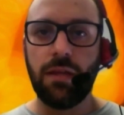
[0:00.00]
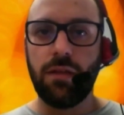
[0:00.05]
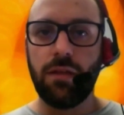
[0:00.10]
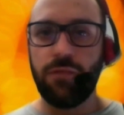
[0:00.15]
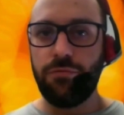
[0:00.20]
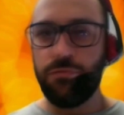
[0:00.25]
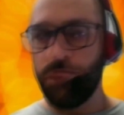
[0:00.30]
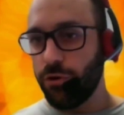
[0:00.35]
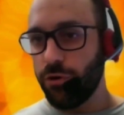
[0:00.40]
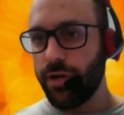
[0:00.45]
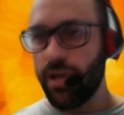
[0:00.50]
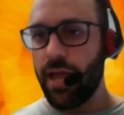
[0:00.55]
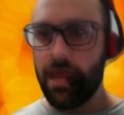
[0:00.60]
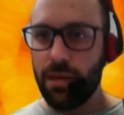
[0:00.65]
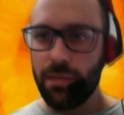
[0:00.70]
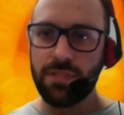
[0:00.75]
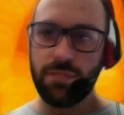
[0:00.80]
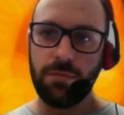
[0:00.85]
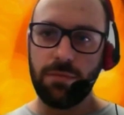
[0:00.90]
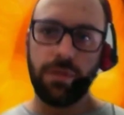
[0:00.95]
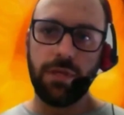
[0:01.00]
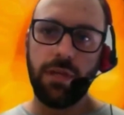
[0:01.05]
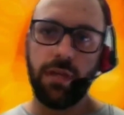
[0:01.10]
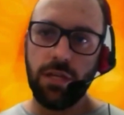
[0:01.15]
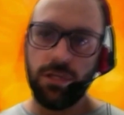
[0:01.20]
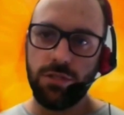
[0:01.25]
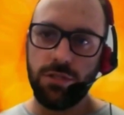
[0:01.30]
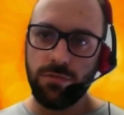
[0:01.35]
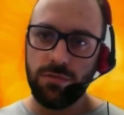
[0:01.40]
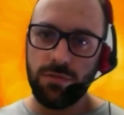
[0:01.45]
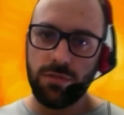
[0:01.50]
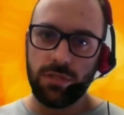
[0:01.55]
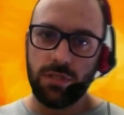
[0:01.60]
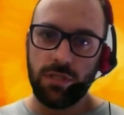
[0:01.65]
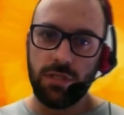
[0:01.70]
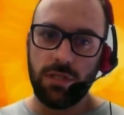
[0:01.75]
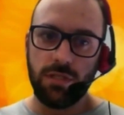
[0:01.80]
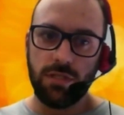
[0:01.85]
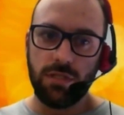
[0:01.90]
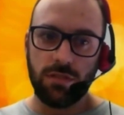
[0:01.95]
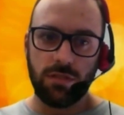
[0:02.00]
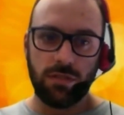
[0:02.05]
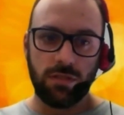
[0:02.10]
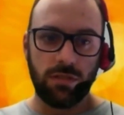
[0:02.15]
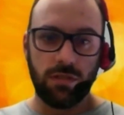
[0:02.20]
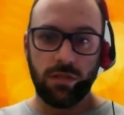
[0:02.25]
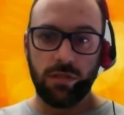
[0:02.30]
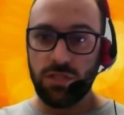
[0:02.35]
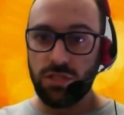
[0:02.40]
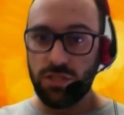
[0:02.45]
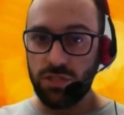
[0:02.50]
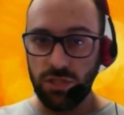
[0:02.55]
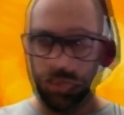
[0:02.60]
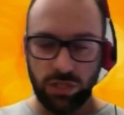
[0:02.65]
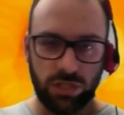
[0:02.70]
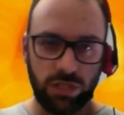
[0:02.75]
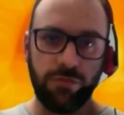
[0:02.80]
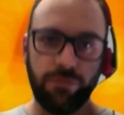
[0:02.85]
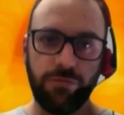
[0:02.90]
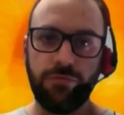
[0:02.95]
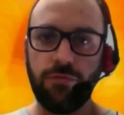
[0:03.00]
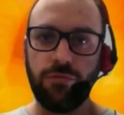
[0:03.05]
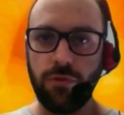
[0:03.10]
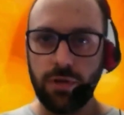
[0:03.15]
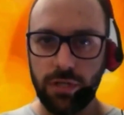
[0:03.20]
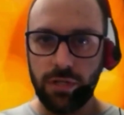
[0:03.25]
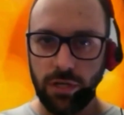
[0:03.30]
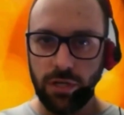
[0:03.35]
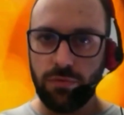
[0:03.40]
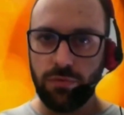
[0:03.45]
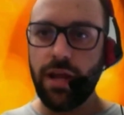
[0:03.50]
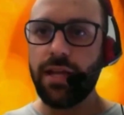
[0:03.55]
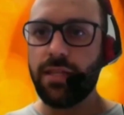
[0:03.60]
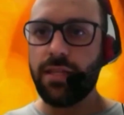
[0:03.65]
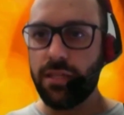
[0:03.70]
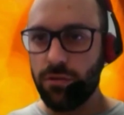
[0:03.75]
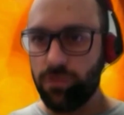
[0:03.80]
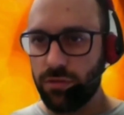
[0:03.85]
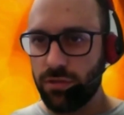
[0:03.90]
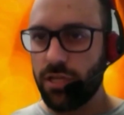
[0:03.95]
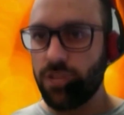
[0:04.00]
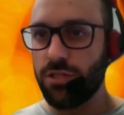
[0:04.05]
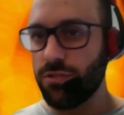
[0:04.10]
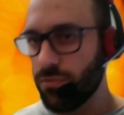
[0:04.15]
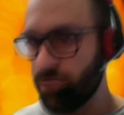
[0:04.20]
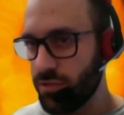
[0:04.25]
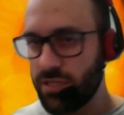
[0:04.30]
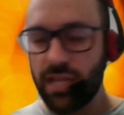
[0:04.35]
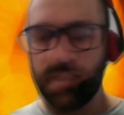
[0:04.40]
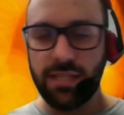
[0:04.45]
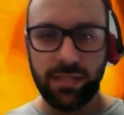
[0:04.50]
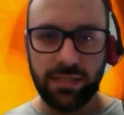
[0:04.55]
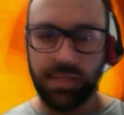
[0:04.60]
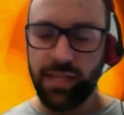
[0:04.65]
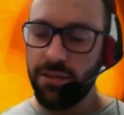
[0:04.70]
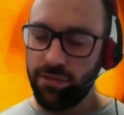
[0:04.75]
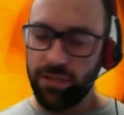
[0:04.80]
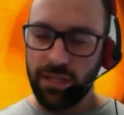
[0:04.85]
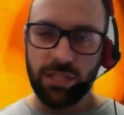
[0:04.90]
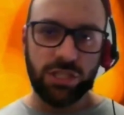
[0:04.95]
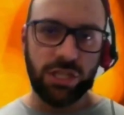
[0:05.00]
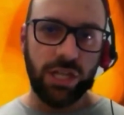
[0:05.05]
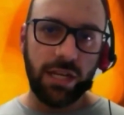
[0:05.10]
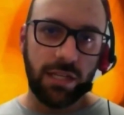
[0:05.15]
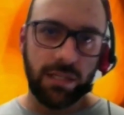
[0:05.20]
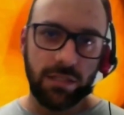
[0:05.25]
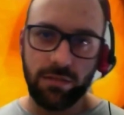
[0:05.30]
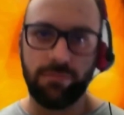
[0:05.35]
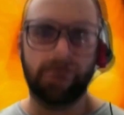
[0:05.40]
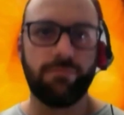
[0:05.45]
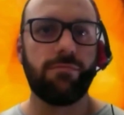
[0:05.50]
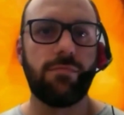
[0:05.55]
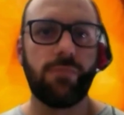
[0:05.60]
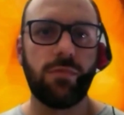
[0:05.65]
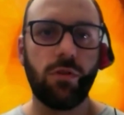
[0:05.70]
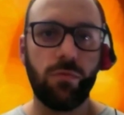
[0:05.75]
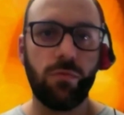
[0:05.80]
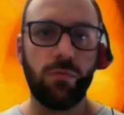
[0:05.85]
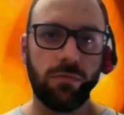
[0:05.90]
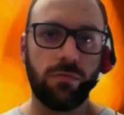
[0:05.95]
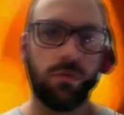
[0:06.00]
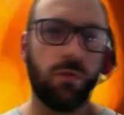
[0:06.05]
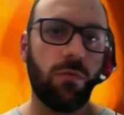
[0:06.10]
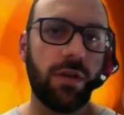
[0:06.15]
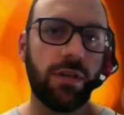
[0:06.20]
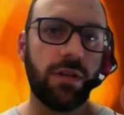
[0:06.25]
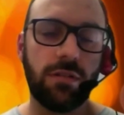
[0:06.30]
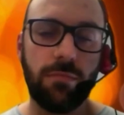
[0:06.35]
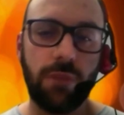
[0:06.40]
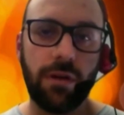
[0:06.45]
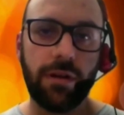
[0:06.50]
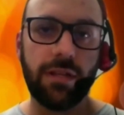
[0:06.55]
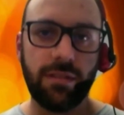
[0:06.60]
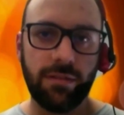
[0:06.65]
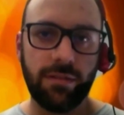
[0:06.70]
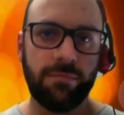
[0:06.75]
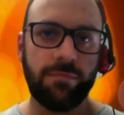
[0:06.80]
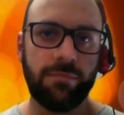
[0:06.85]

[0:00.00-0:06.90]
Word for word: Fiori Elements applications is uh, searching for the right annotations. That's definitely a challenge. No, no question about it.